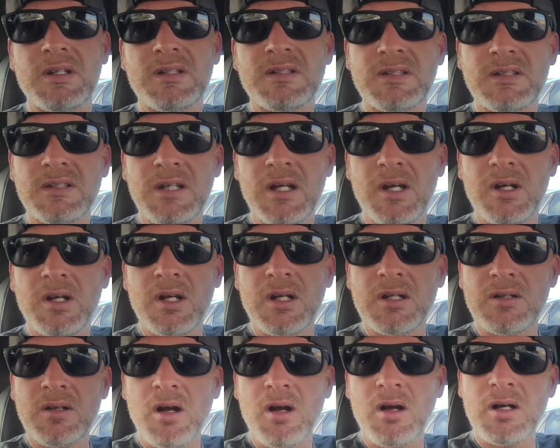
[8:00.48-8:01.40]
to sit down
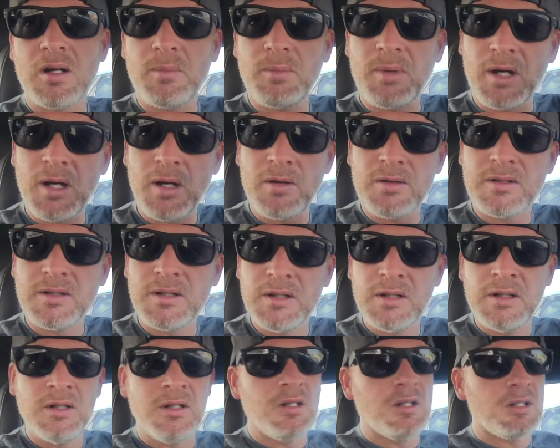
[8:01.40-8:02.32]
and talk about
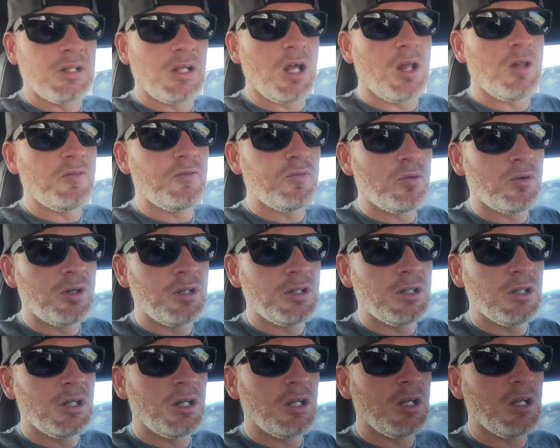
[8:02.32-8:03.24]

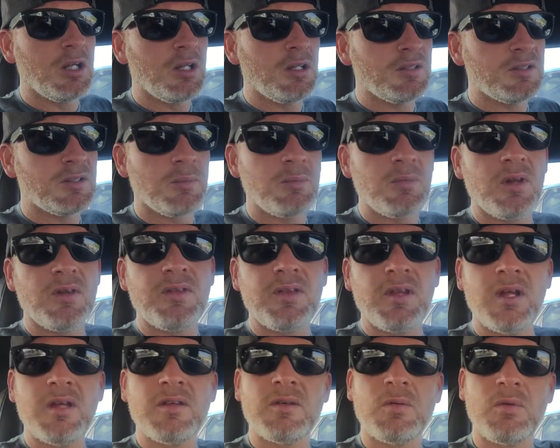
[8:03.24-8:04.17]
California and some of the
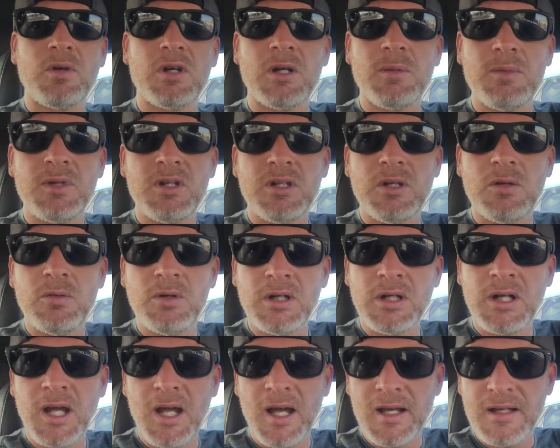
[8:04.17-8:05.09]
things that we're going to be
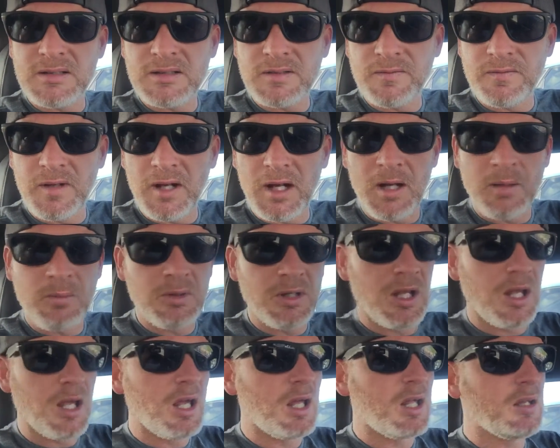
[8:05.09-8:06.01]
doing as a
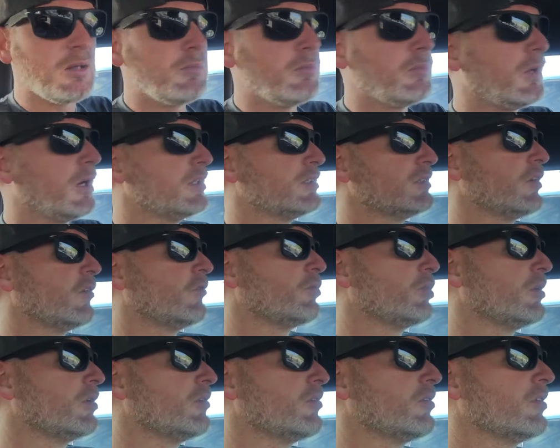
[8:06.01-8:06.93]
family and myself
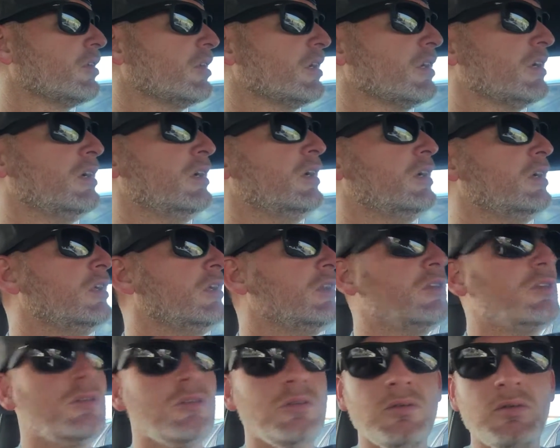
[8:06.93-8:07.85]
personally
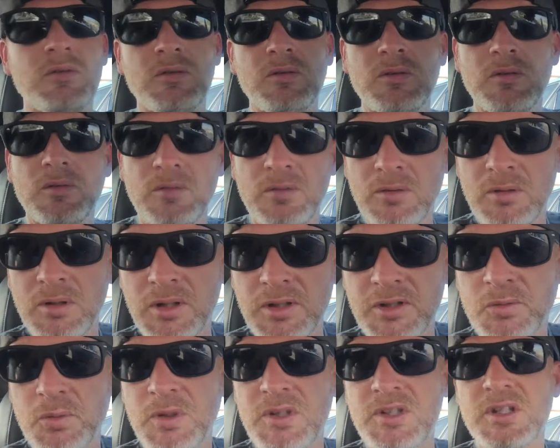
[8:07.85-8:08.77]
to
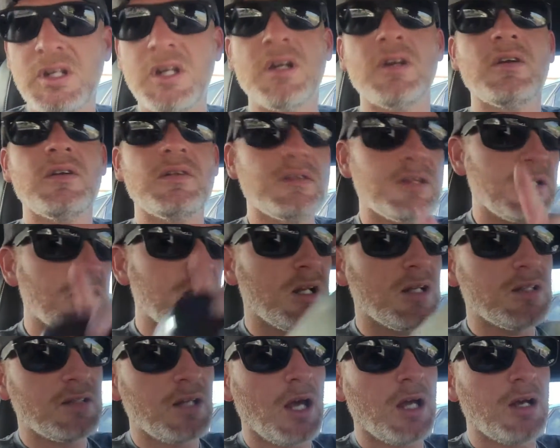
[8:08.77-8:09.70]
switch gears and
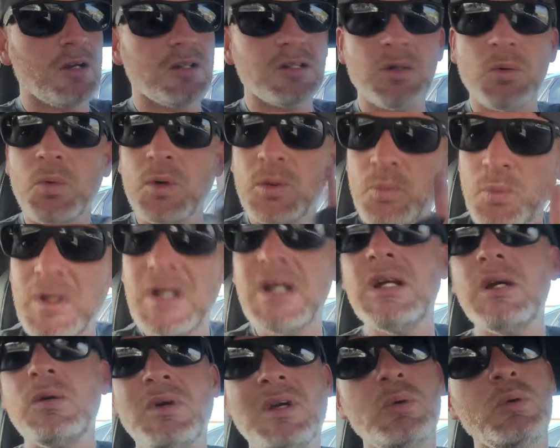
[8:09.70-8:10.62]
get us out of here. So
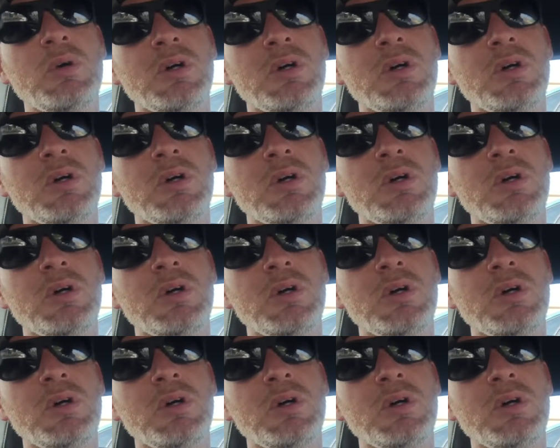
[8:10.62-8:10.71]
we